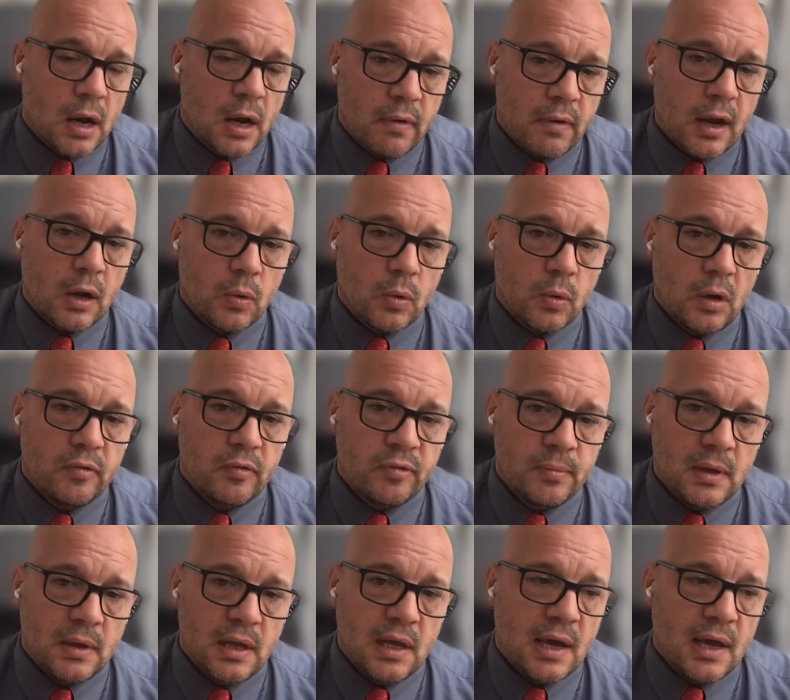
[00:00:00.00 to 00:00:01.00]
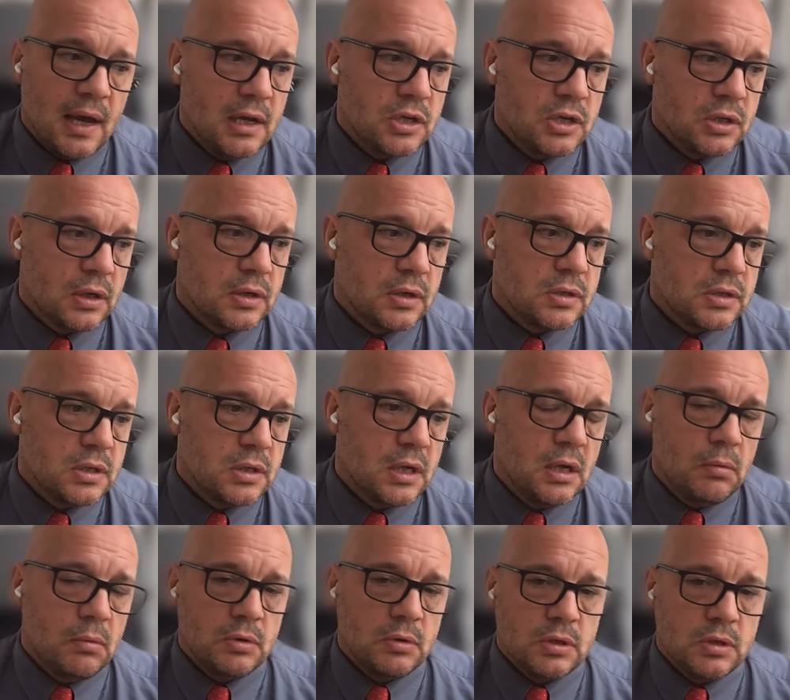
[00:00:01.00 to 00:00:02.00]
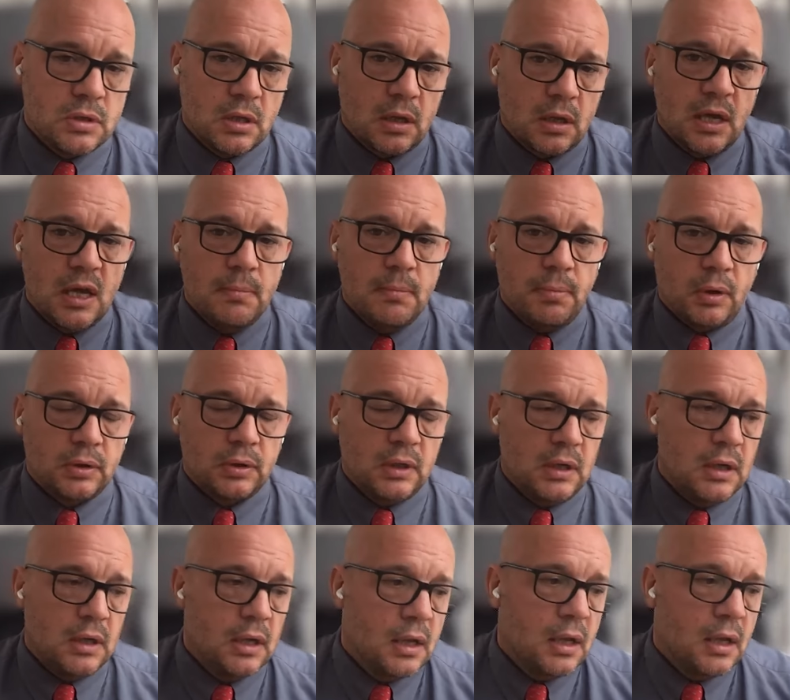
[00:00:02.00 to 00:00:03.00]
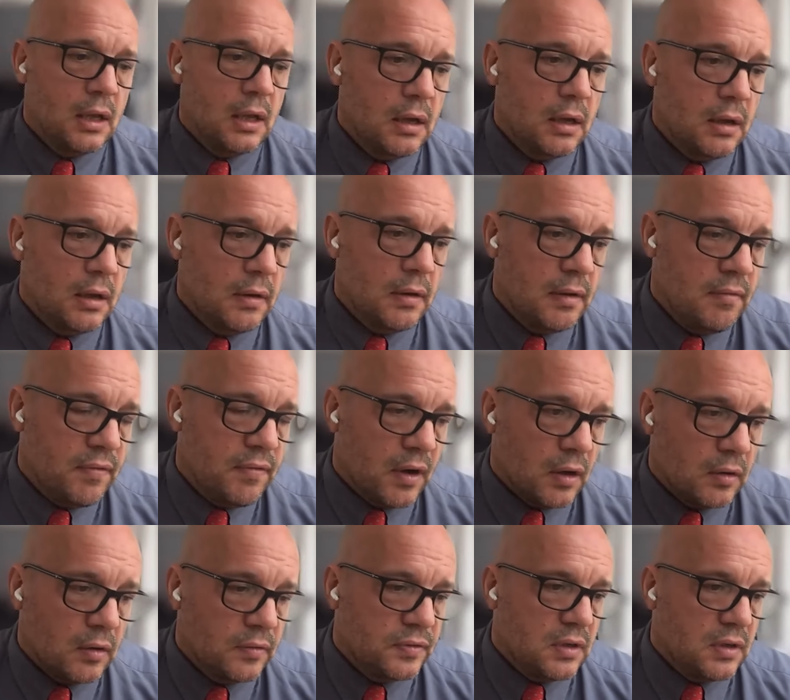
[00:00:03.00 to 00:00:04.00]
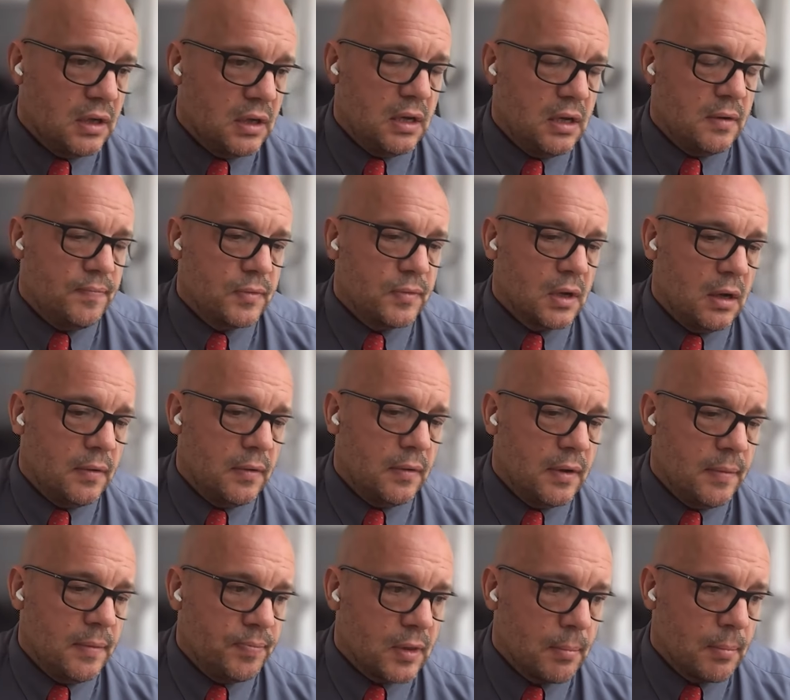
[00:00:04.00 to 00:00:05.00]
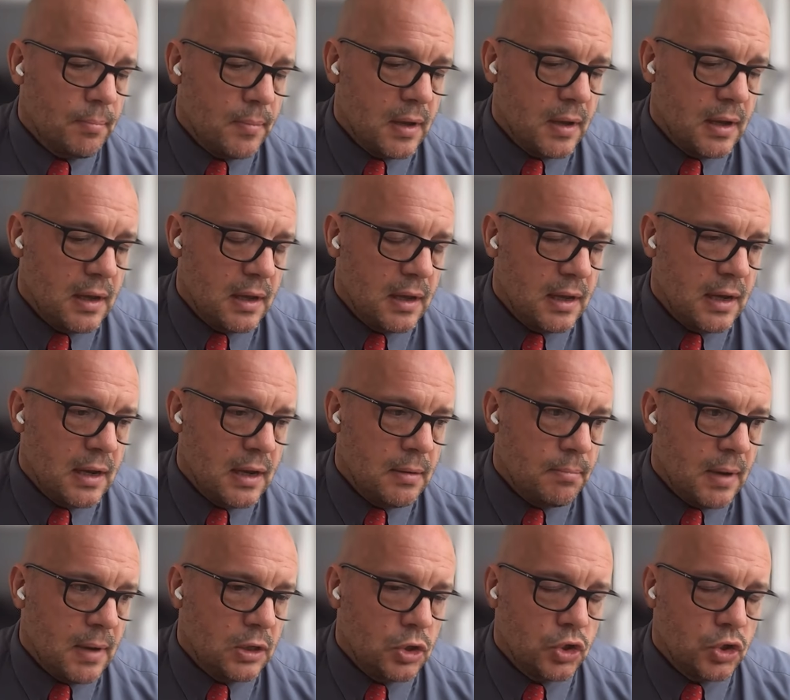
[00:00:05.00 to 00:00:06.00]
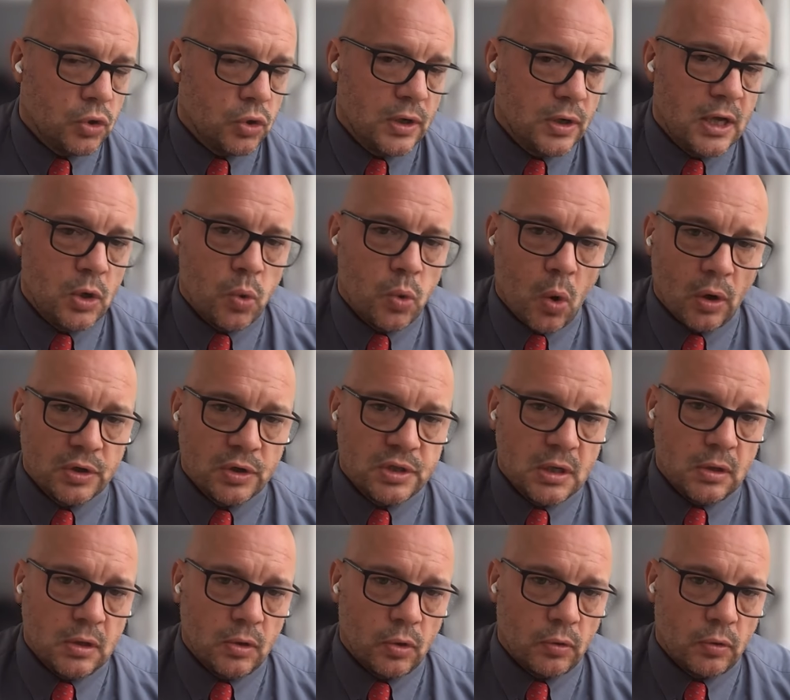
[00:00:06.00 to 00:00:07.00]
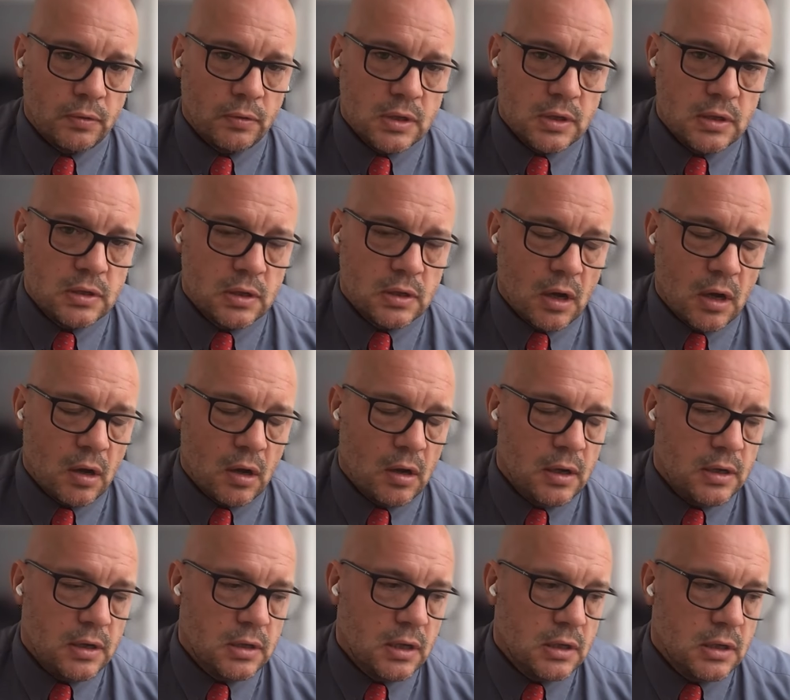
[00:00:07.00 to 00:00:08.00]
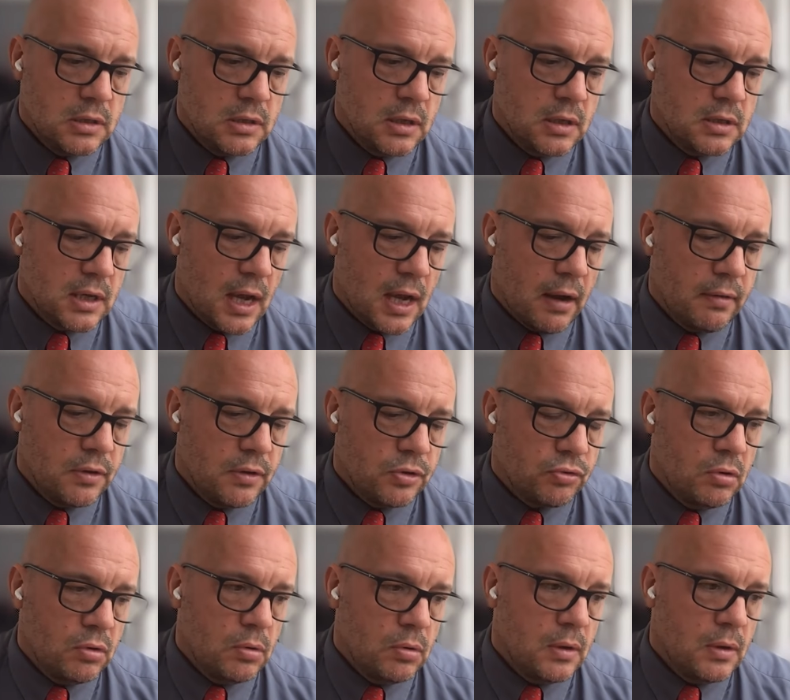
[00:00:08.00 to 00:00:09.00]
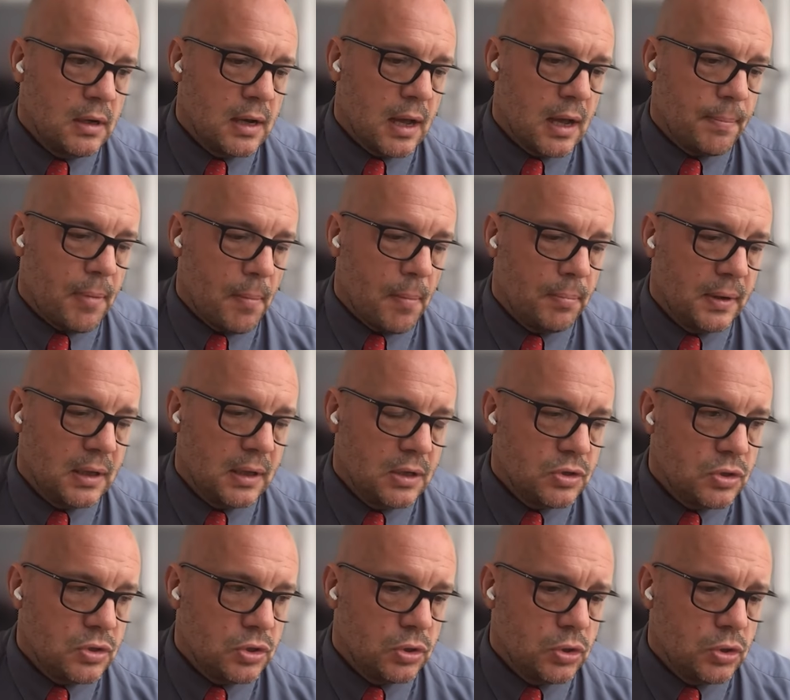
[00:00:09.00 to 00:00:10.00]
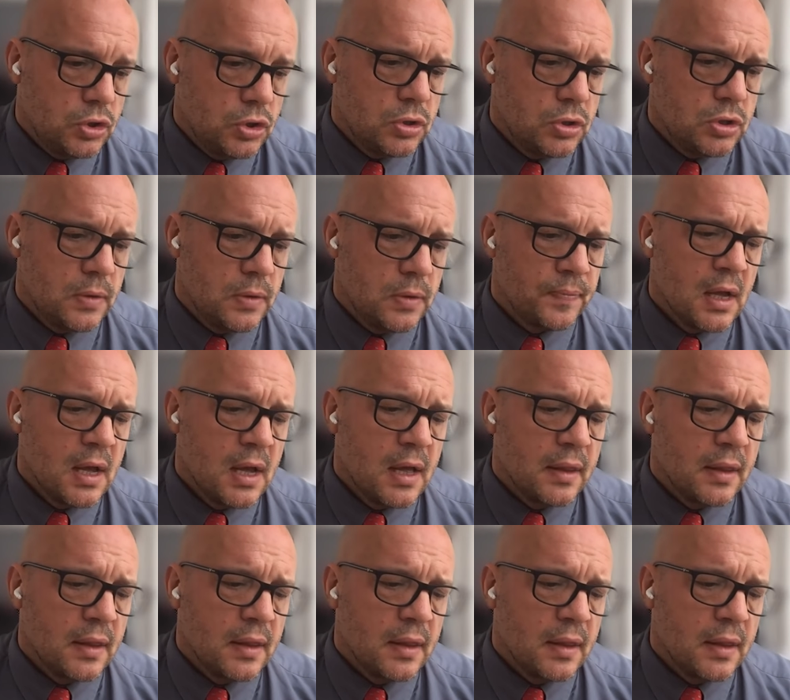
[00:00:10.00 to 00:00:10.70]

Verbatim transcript: a direct quote from the E H R C, which is the key body uh, involved in uh, in, in making sure equality law is is, uh, is is carried through in our public institutions.